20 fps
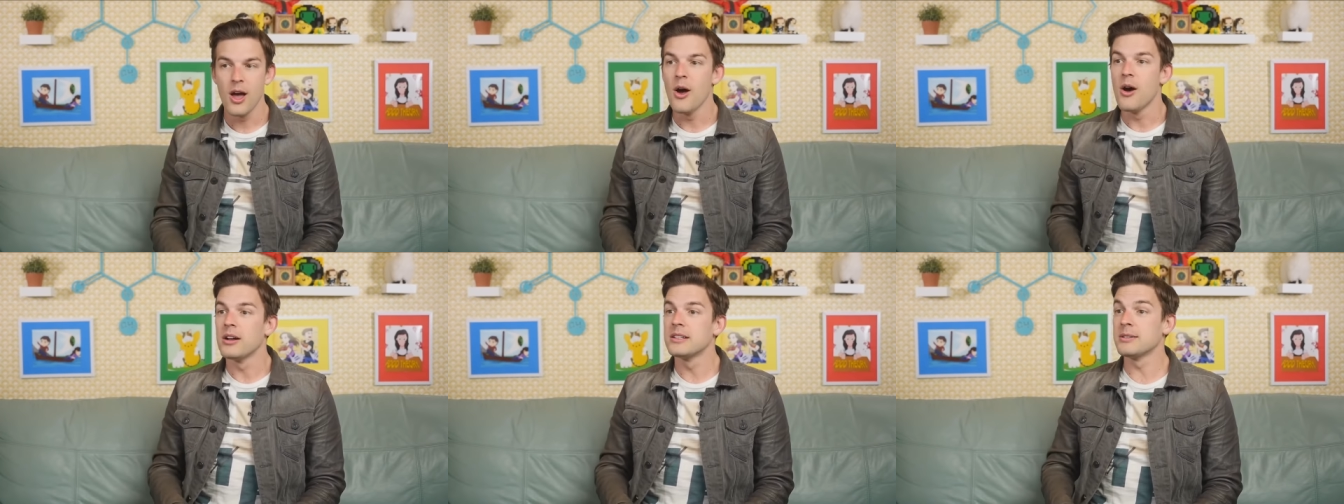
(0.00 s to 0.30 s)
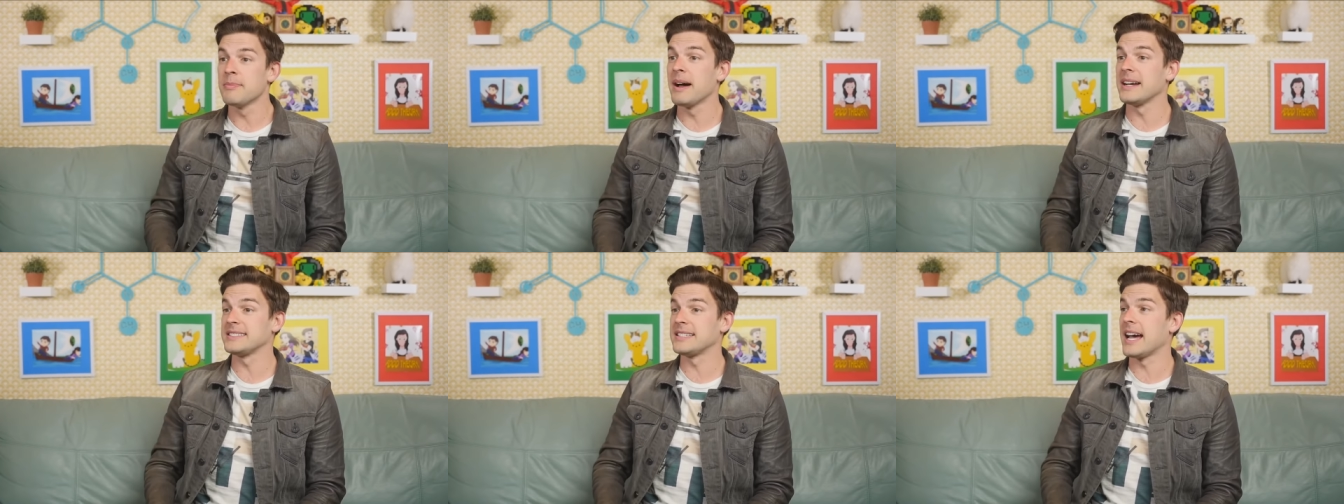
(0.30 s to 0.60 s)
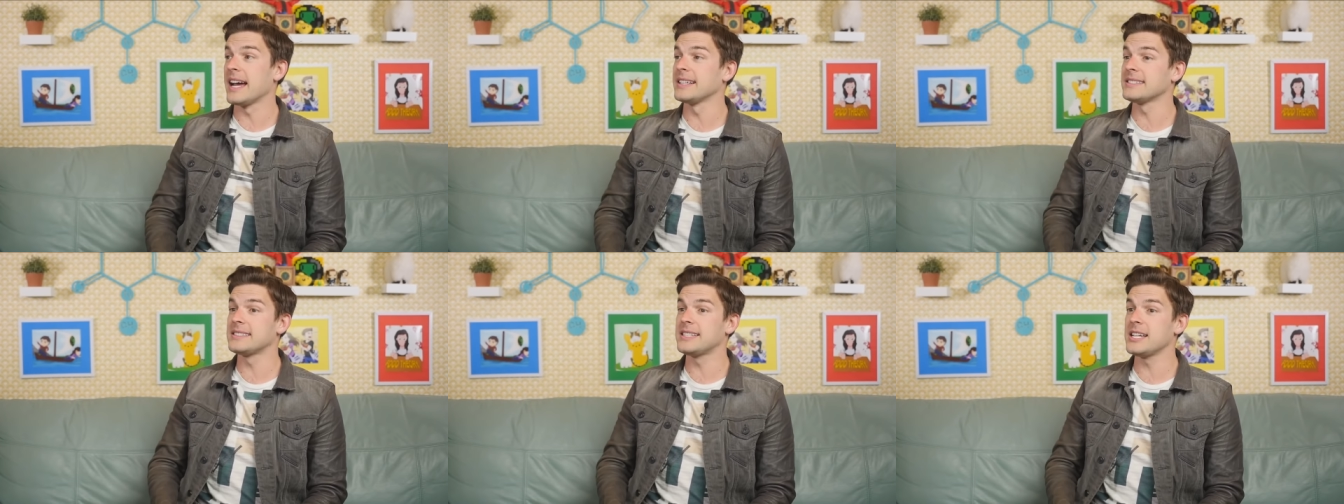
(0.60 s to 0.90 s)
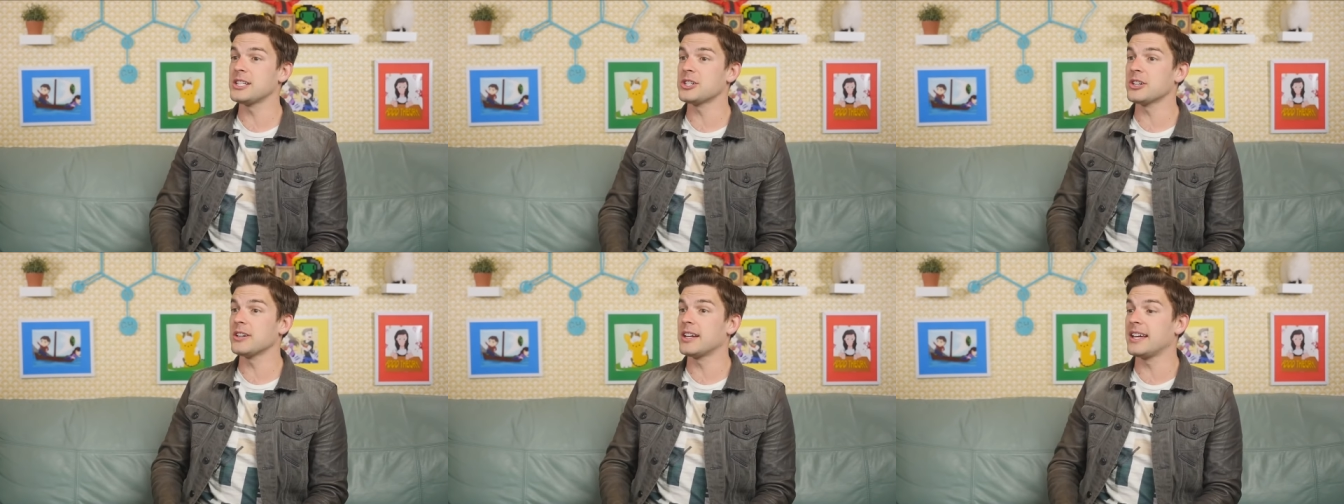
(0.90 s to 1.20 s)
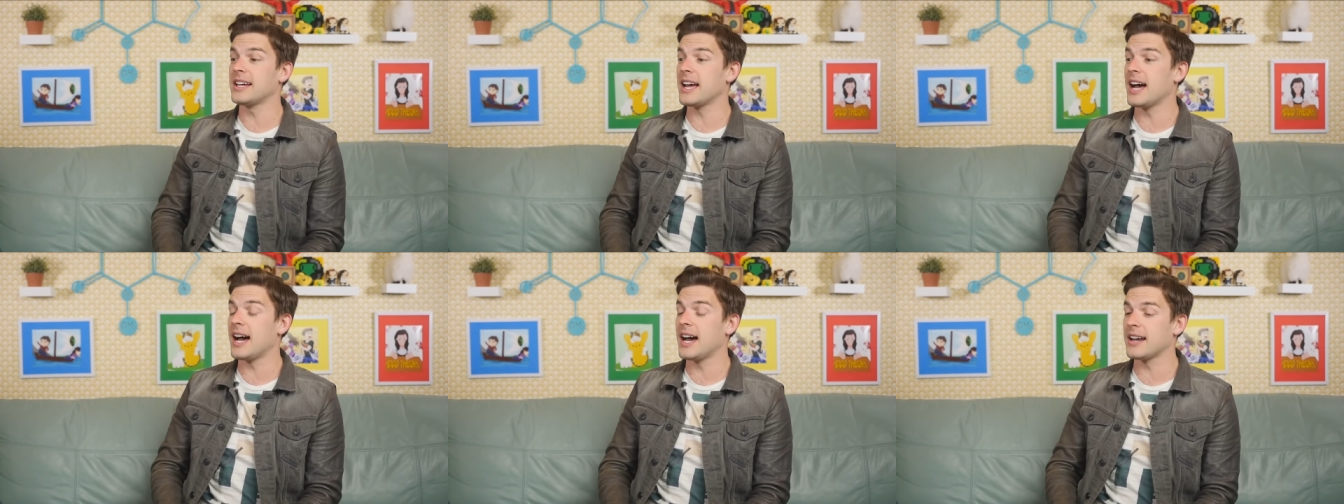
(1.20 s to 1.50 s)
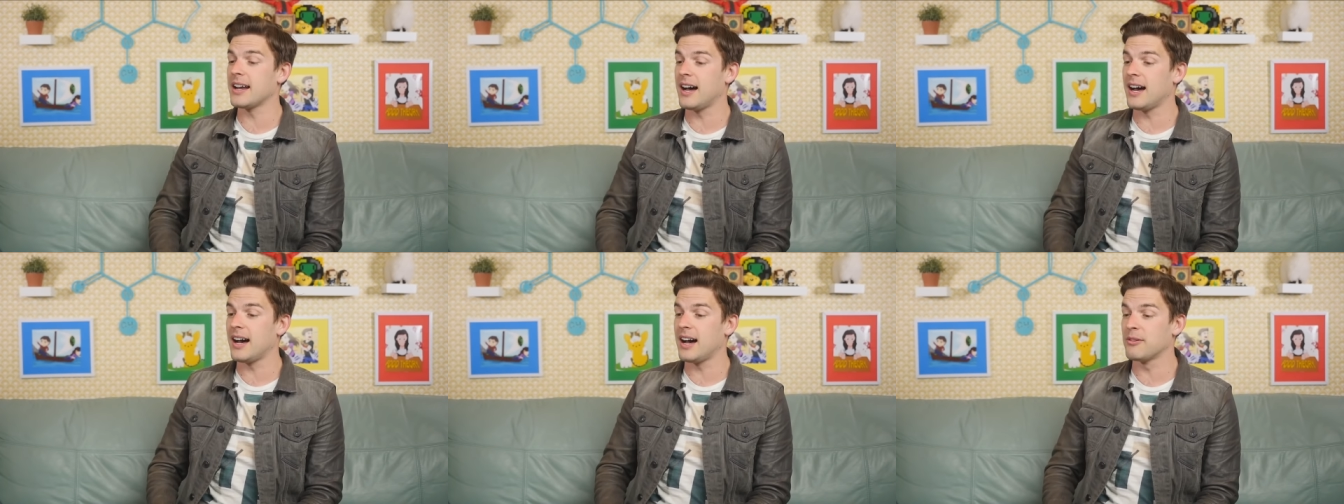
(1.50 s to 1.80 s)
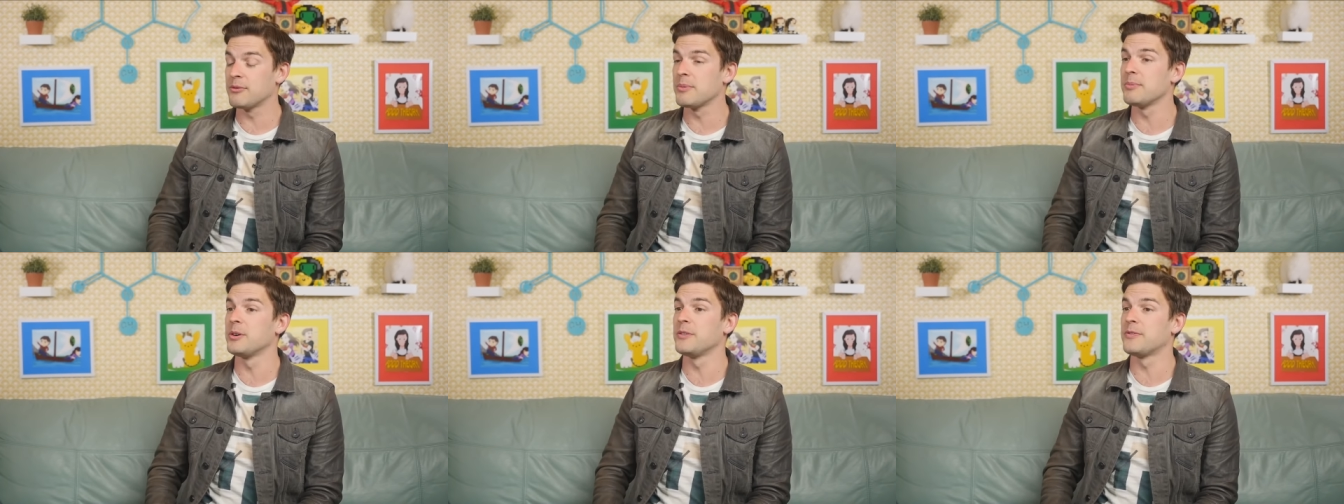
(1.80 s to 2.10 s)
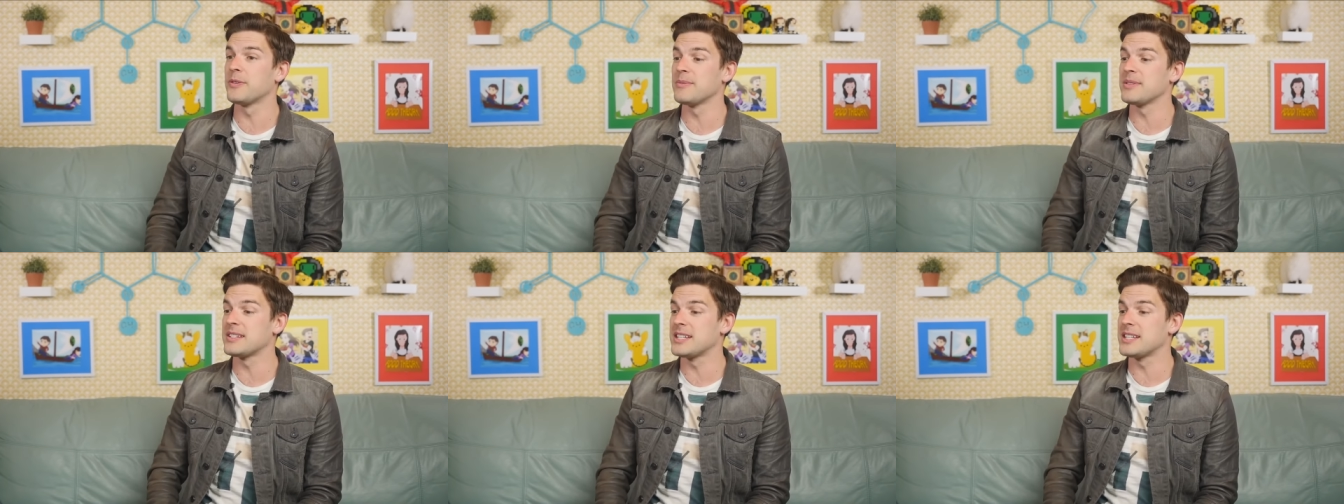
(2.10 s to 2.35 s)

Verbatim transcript: To my science teacher, he got uh, removed from the